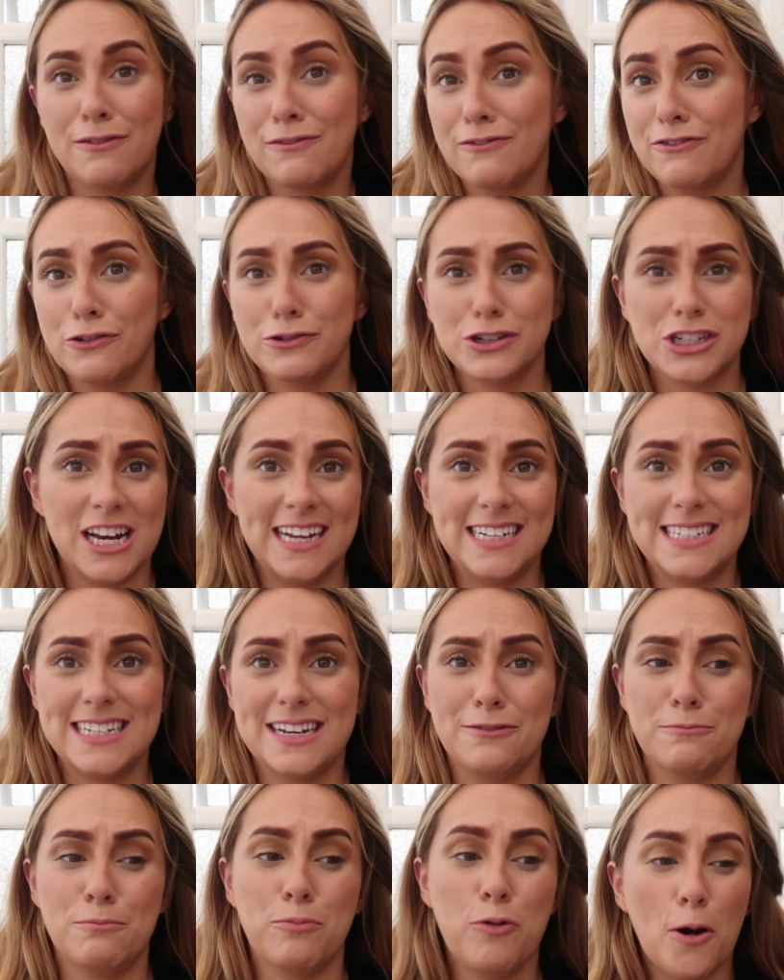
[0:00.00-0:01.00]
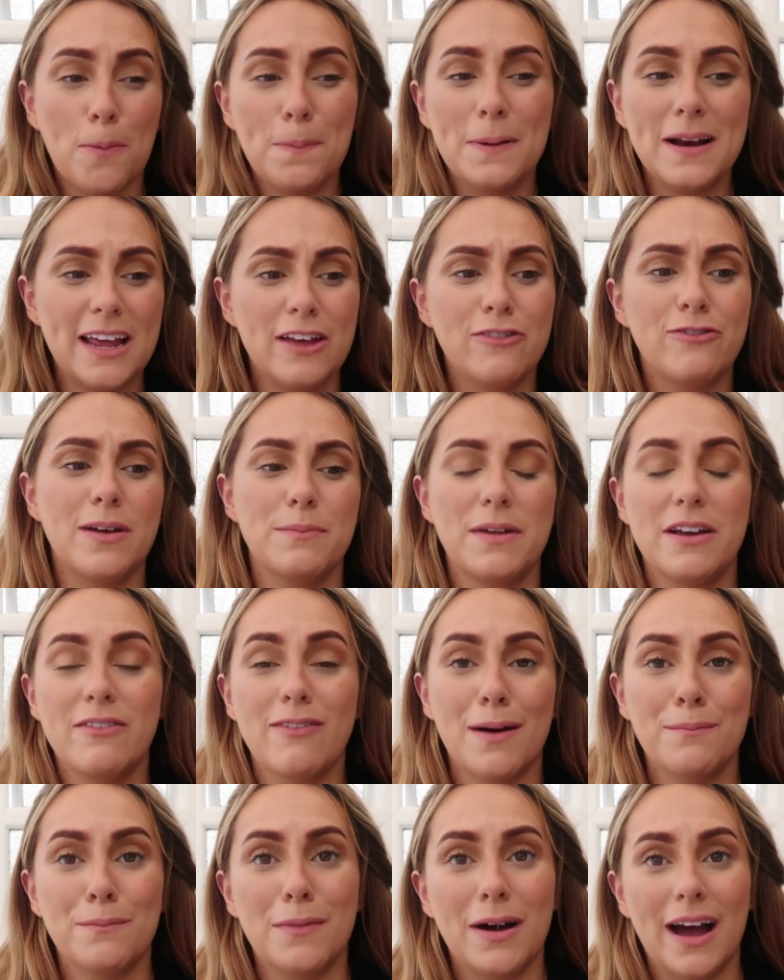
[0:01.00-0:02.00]
unfortunately didn't properly fit me
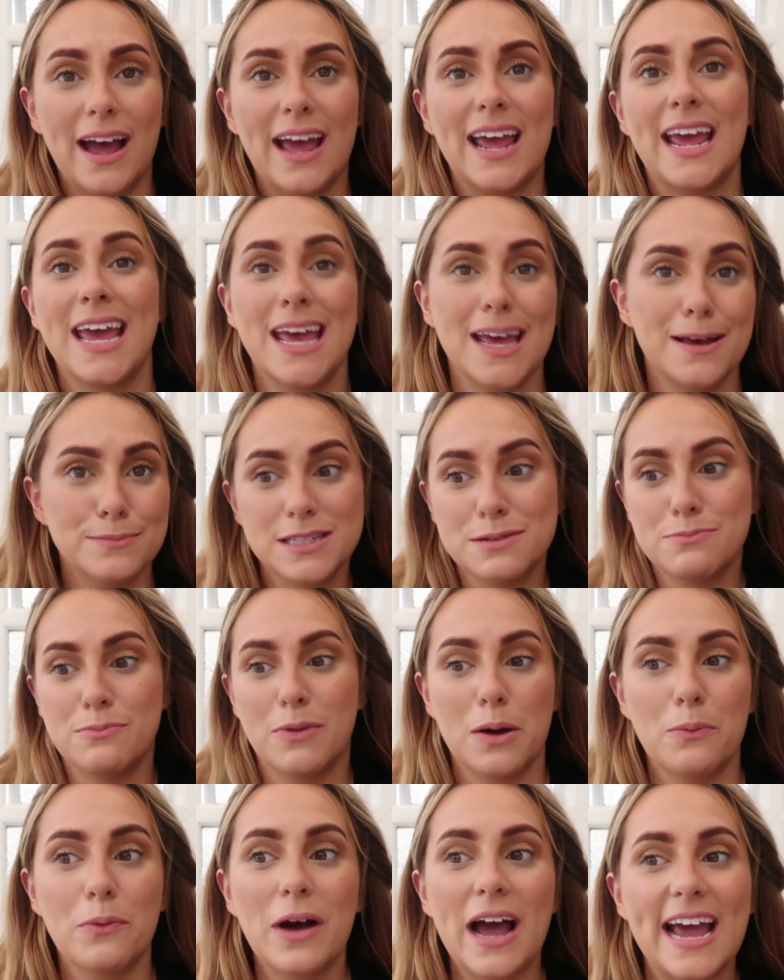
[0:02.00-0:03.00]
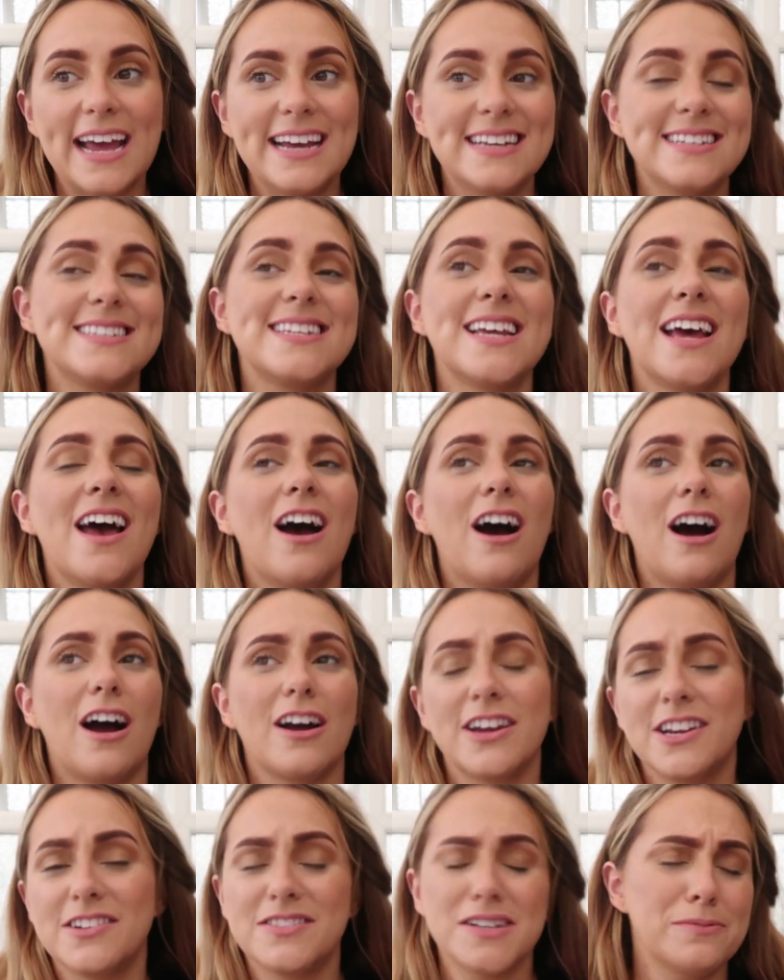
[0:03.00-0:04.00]
around my hips and my waist.
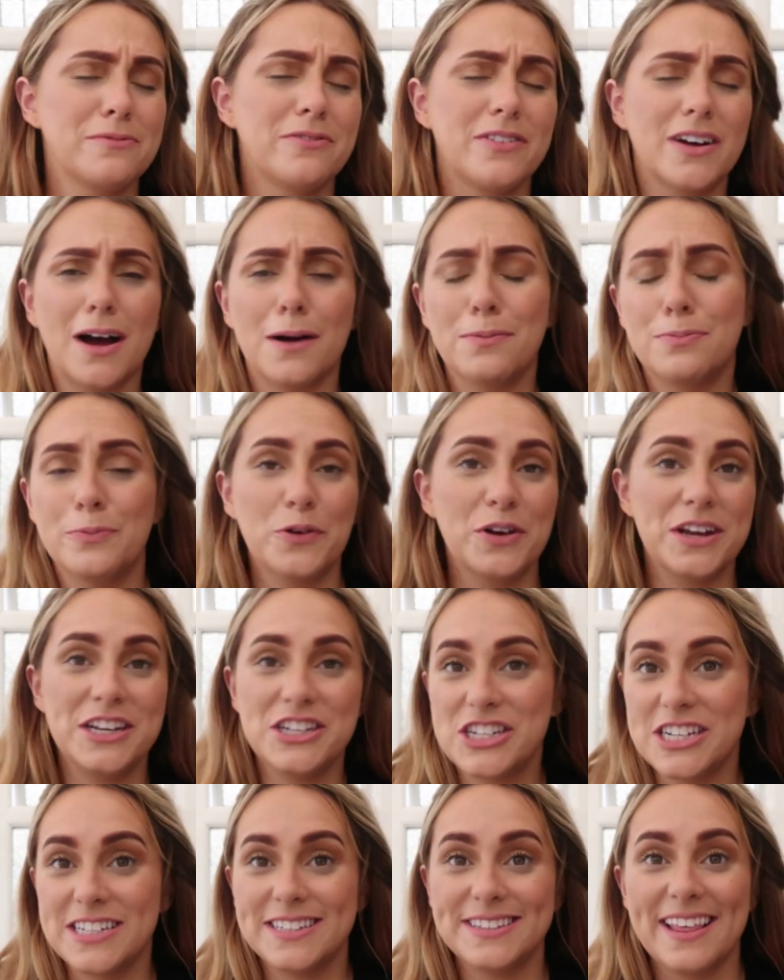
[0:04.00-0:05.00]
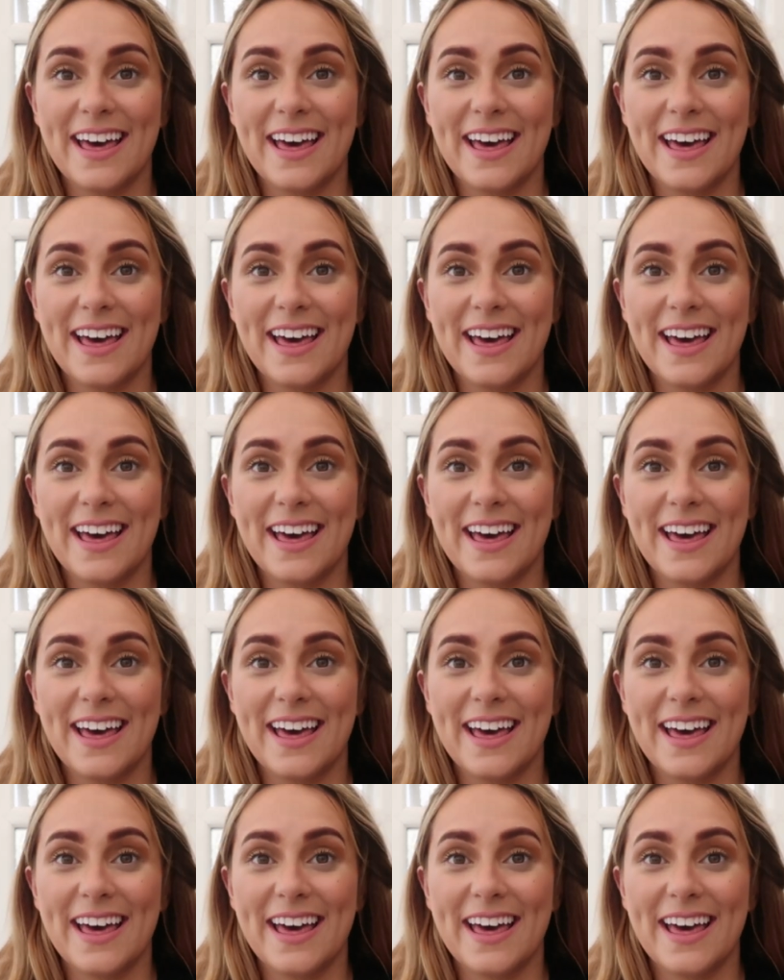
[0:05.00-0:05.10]
I could have done with a couple more inches